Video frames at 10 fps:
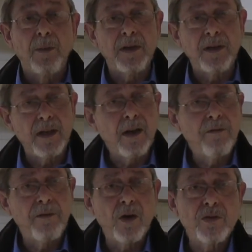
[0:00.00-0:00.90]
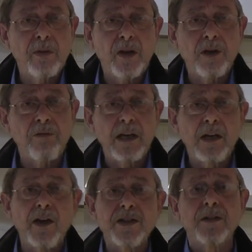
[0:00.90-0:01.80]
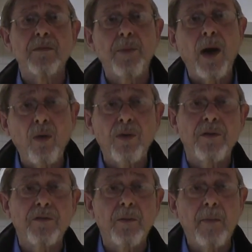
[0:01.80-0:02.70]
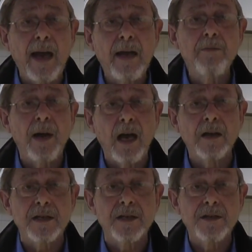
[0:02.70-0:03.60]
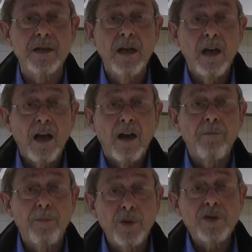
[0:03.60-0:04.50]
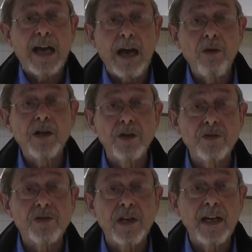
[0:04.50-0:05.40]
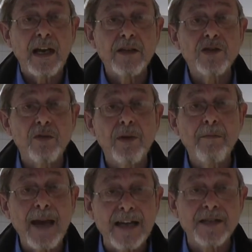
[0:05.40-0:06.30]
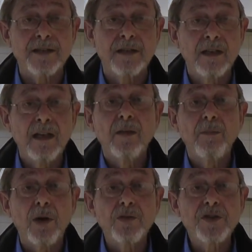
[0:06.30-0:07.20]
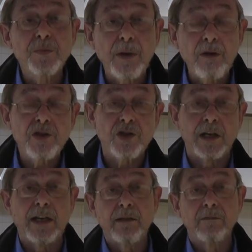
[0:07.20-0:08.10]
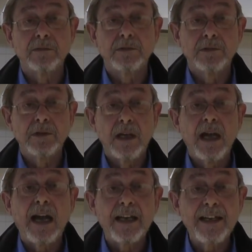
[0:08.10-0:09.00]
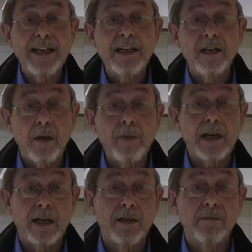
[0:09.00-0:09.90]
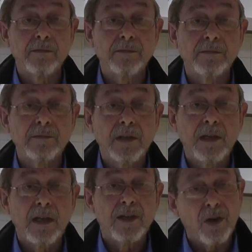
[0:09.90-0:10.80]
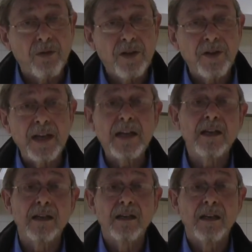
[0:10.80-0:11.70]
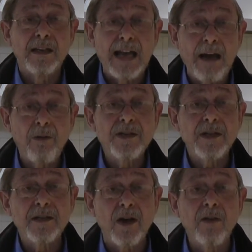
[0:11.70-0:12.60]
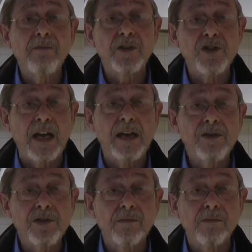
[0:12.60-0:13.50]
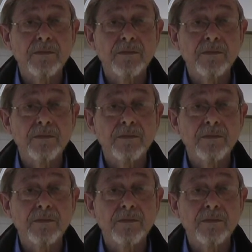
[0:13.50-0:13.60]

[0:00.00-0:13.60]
But you know, folks, we've got to realise that both of the main parties have put our country into a mess, both spiritually and economically. Don't you think now is the time for change?